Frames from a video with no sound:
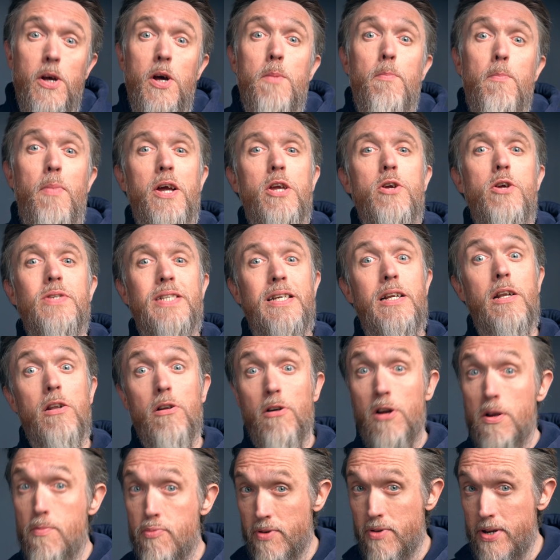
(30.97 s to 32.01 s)
by using
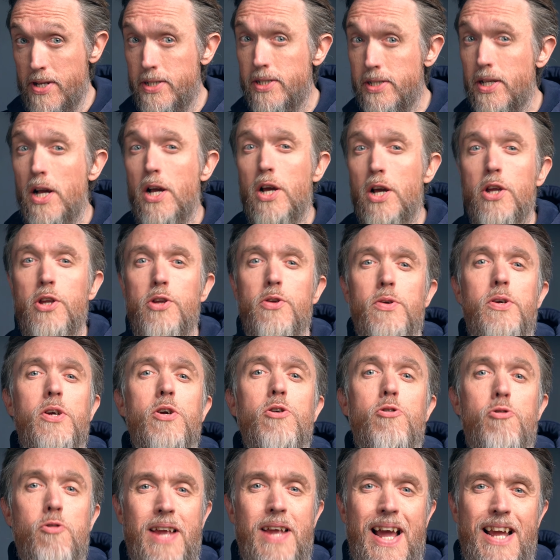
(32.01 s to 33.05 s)
libraries, you can
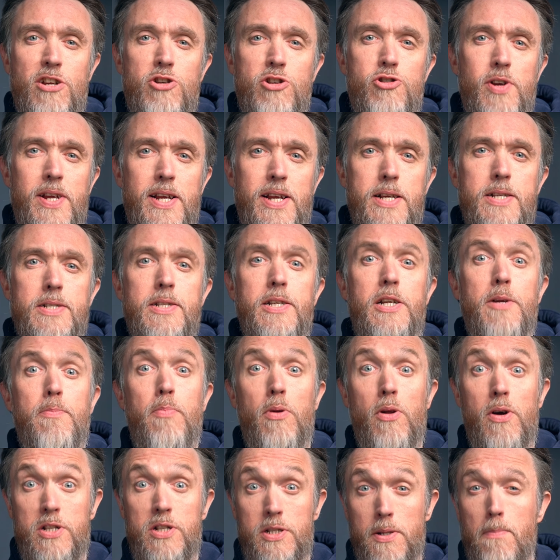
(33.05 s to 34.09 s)
create triggers that
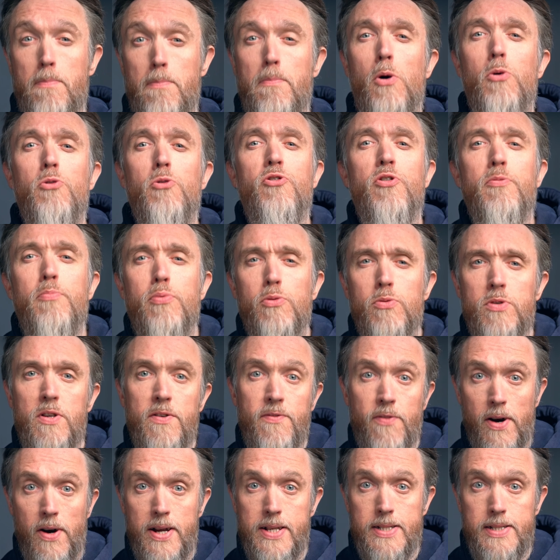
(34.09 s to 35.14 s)
apply to multiple
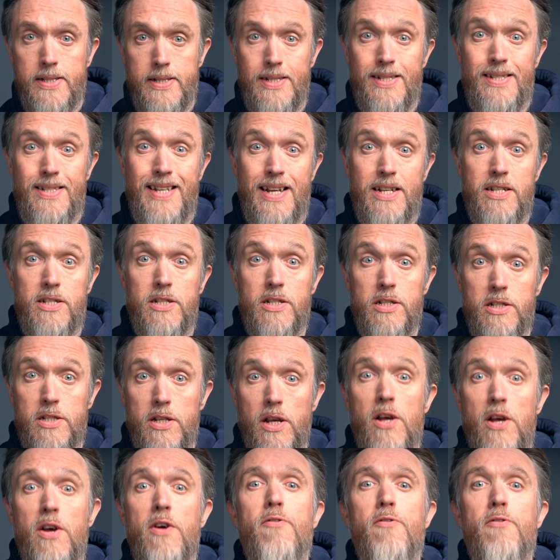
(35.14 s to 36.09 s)
devices and sensors